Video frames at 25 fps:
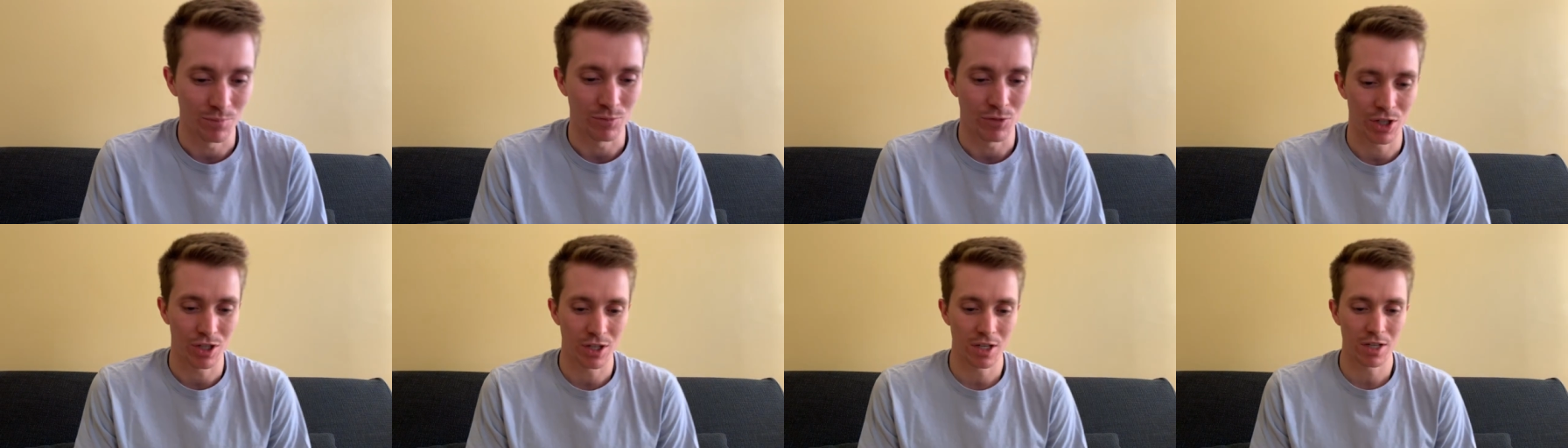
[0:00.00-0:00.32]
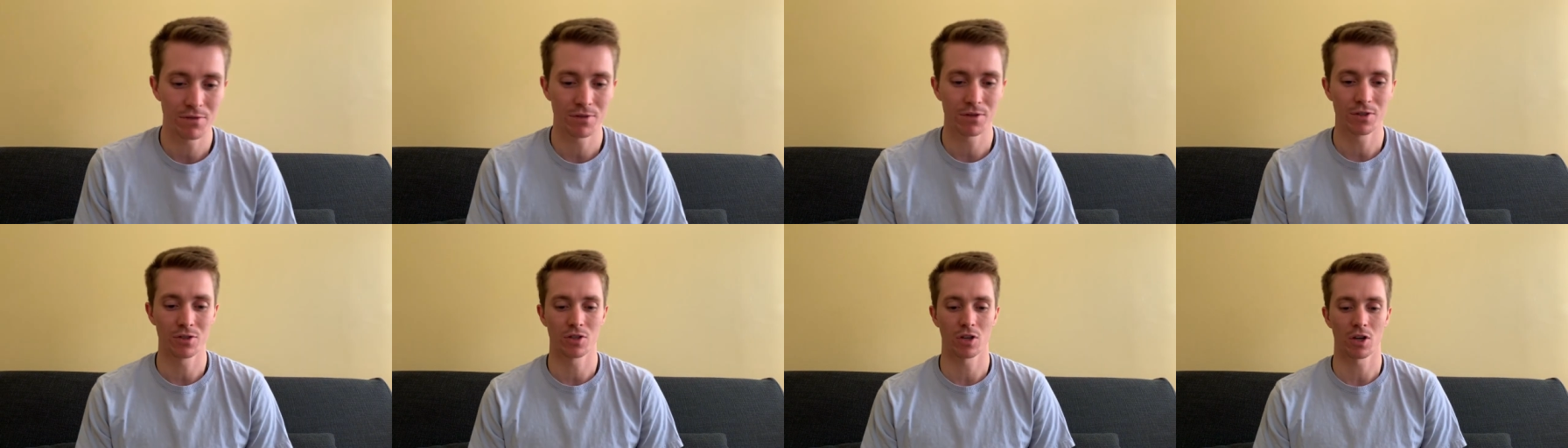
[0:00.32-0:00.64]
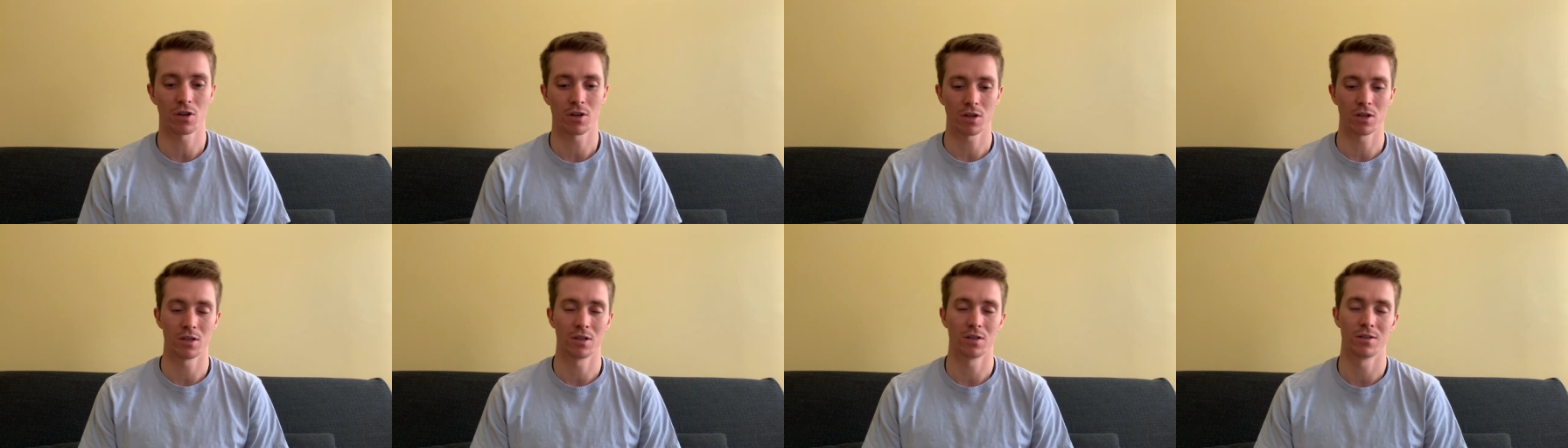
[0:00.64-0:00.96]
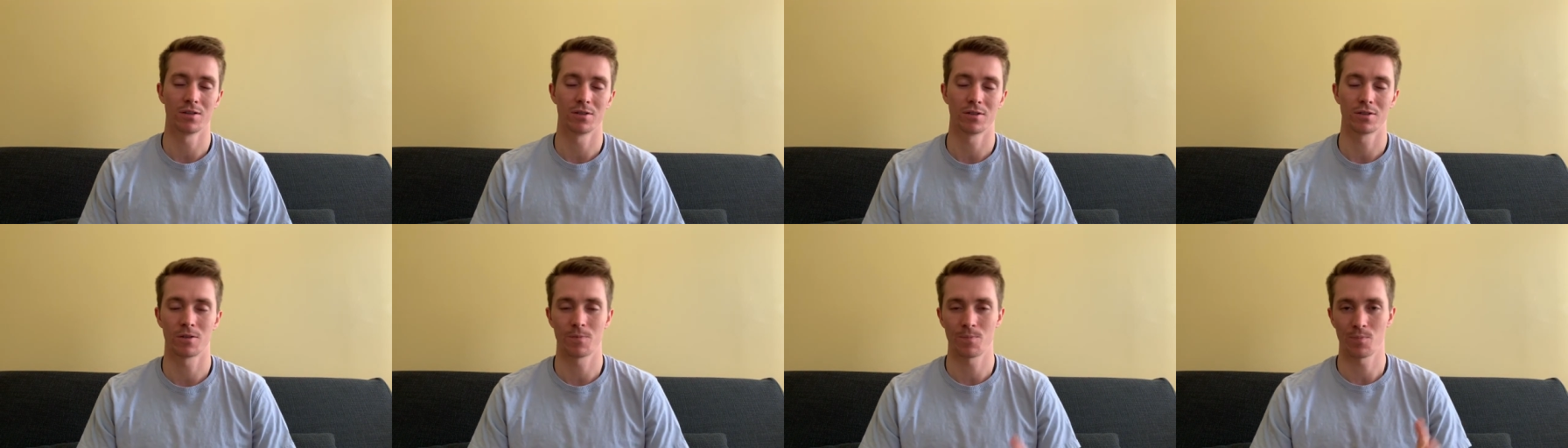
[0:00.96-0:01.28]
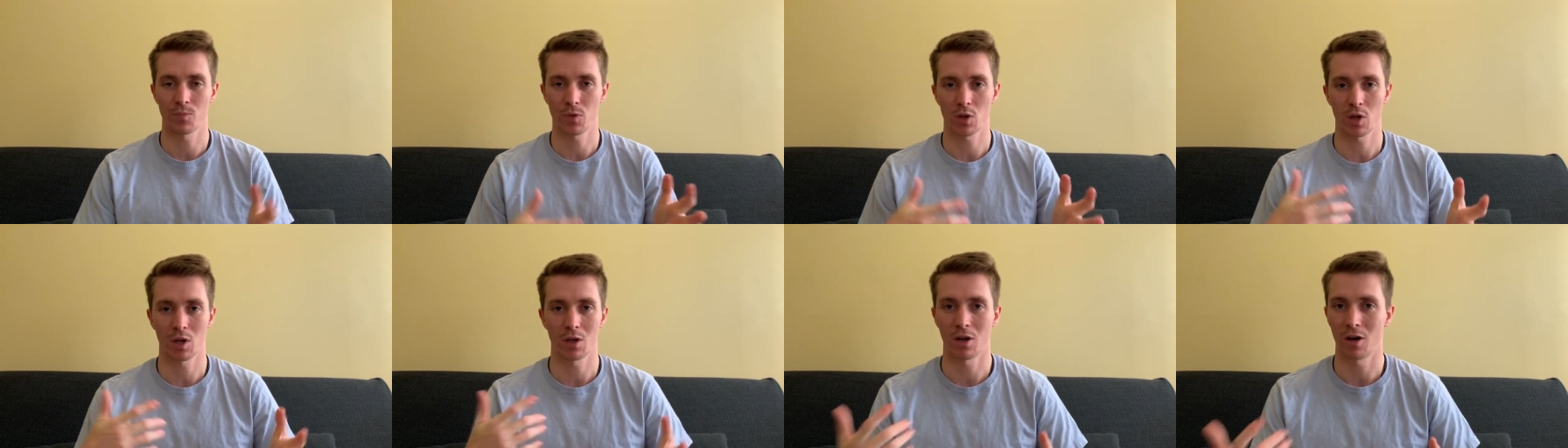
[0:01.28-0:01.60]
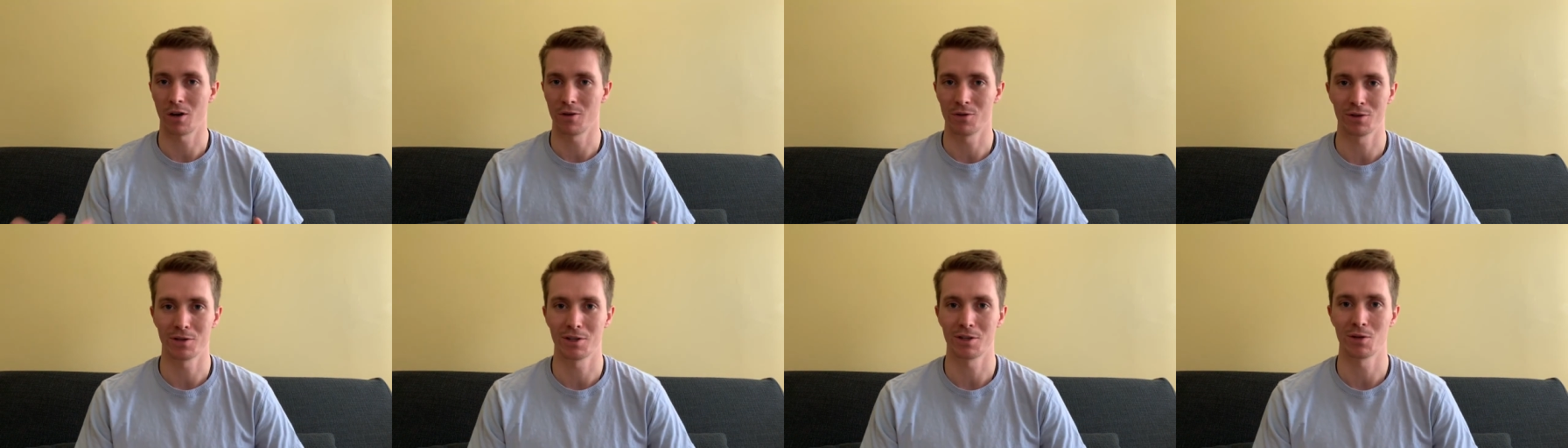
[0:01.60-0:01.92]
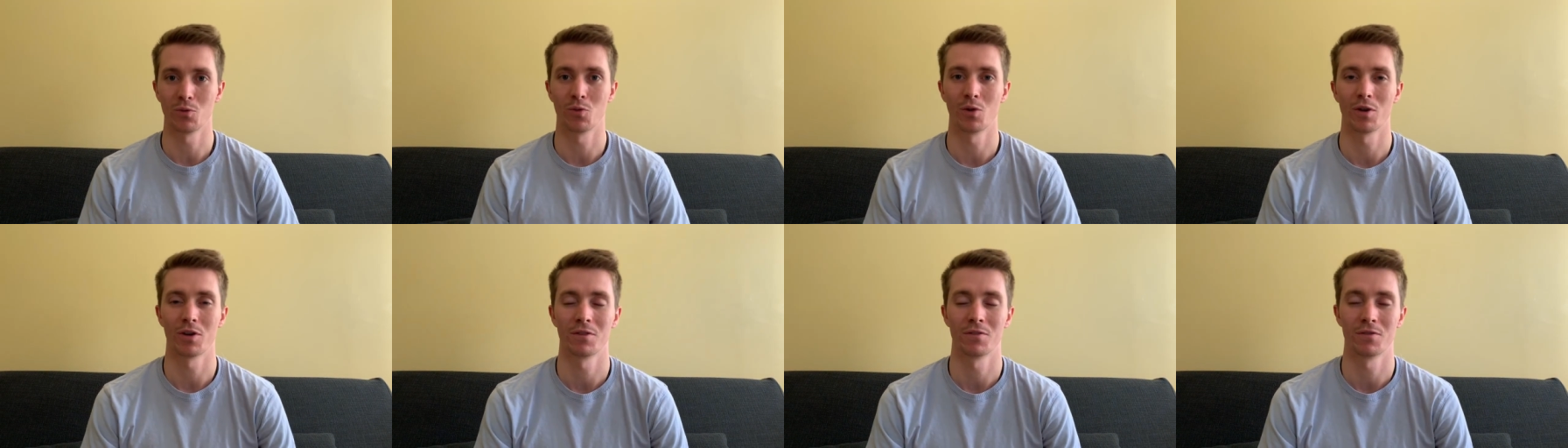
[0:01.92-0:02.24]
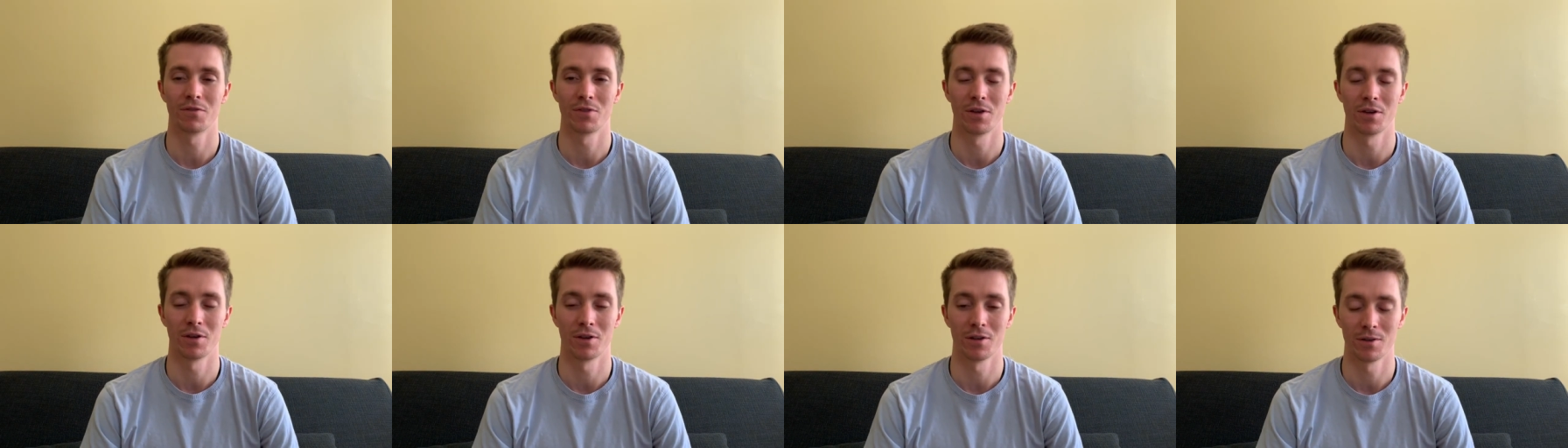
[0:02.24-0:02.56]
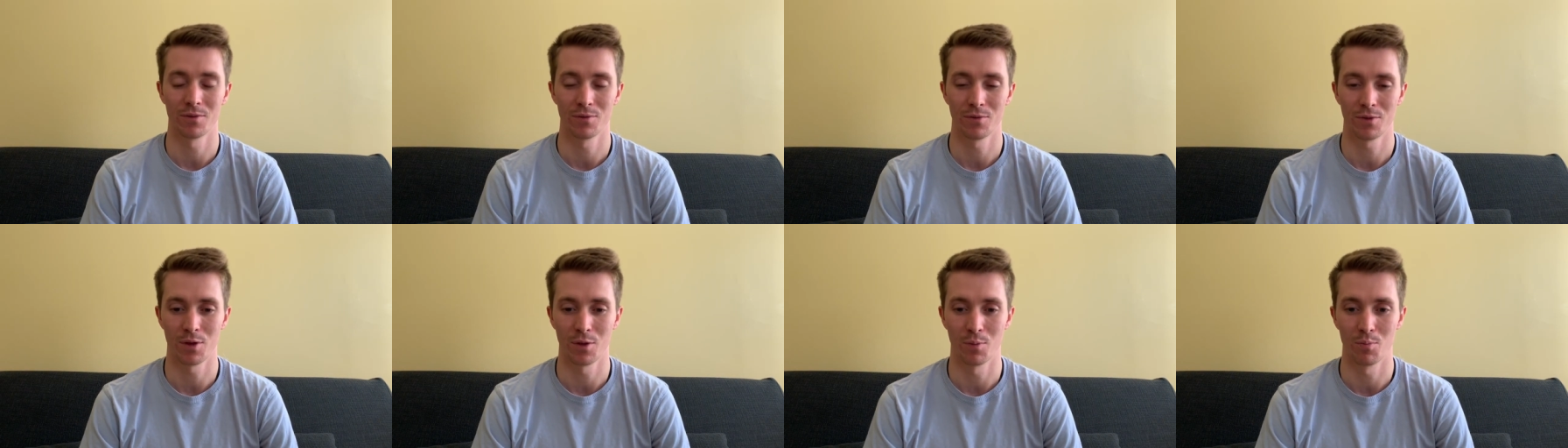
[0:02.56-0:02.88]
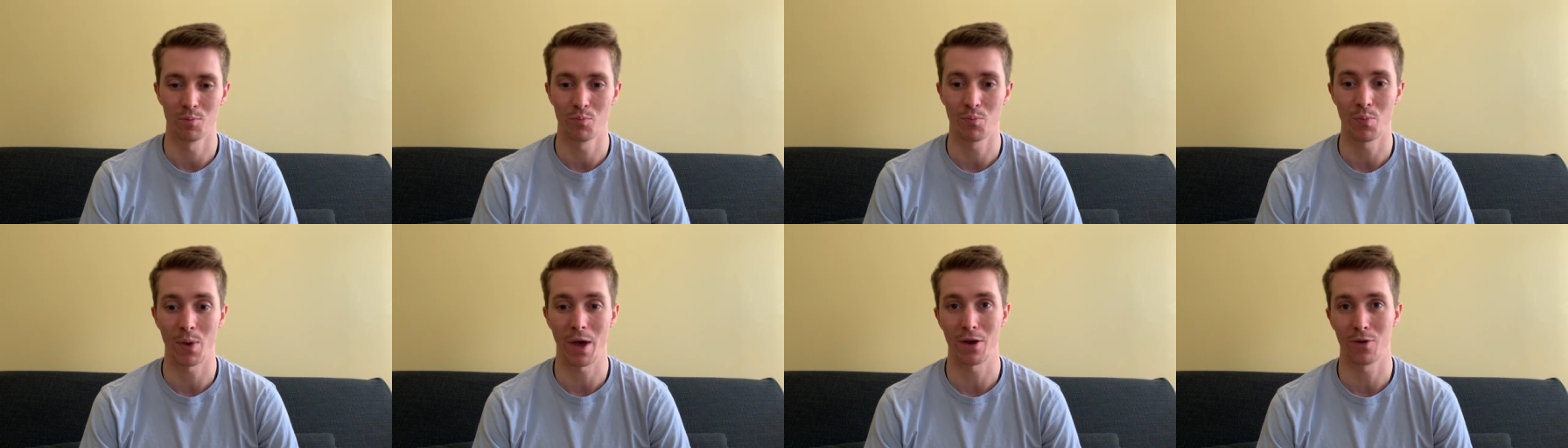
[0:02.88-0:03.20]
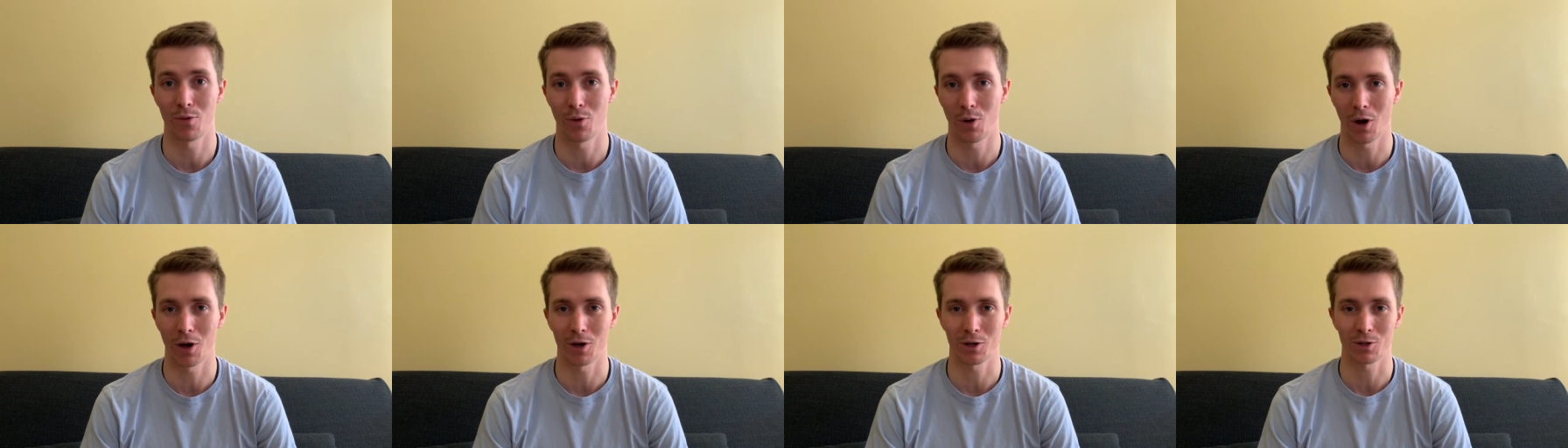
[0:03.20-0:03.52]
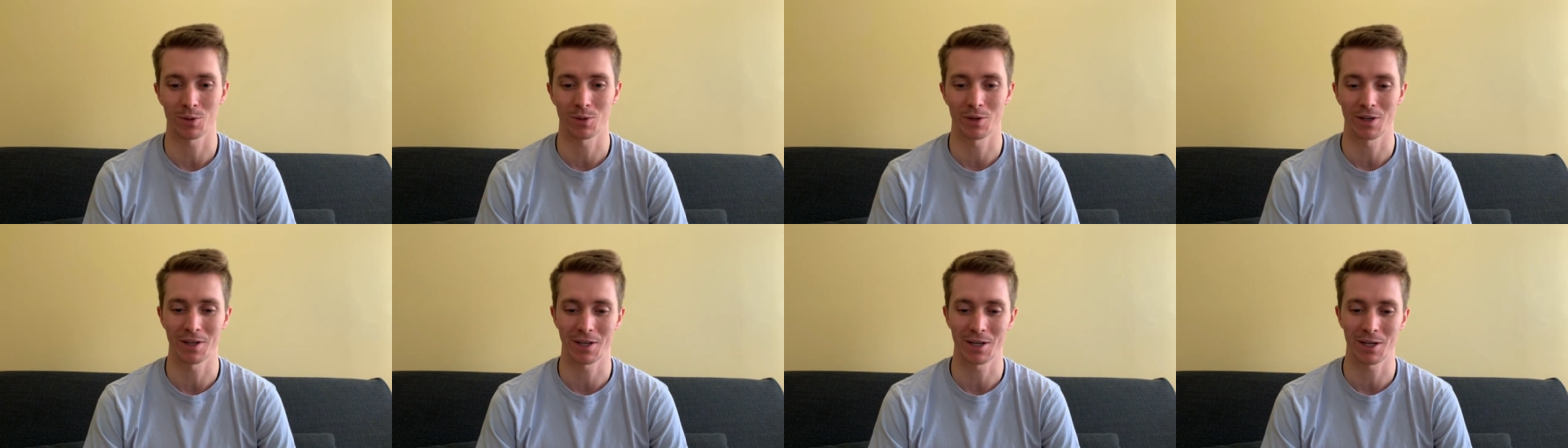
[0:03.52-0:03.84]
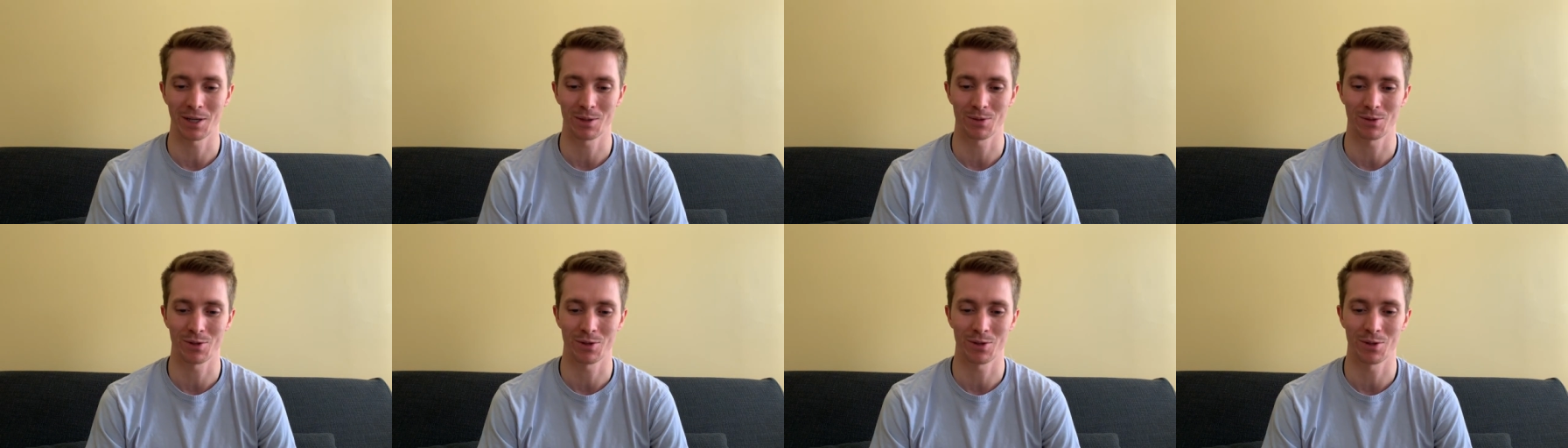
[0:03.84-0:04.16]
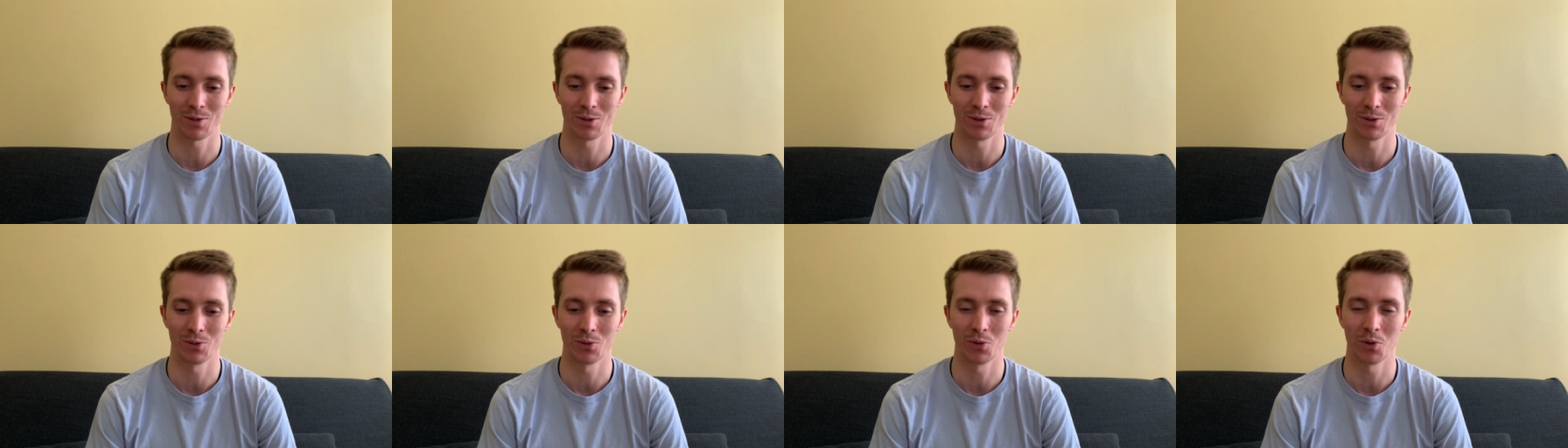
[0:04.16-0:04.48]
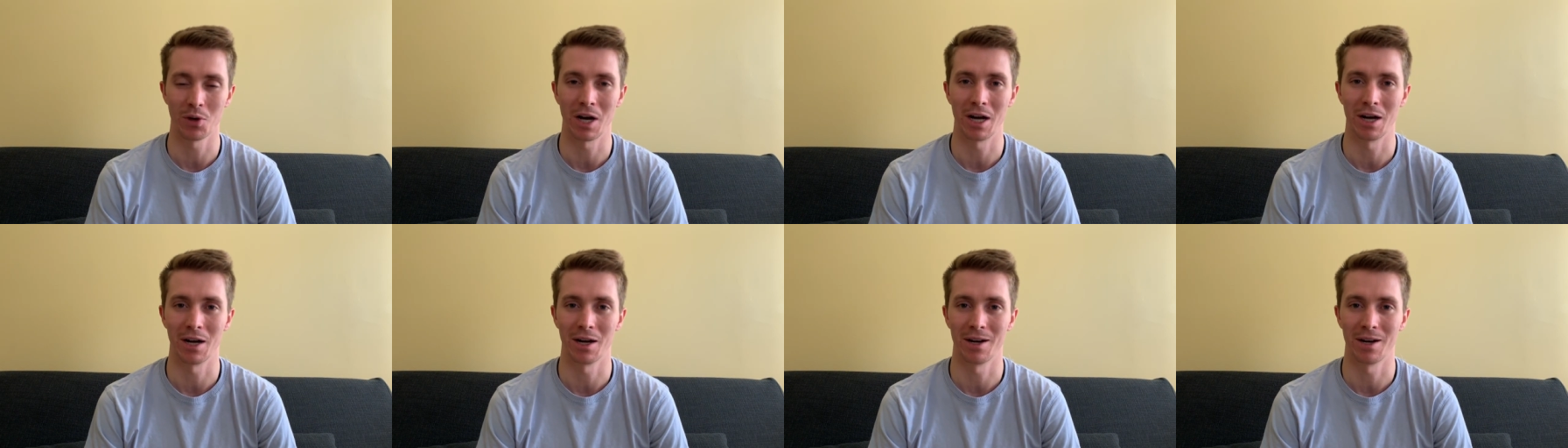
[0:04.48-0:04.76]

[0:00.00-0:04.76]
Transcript: Geneva is obviously one of the bedrocks when it comes to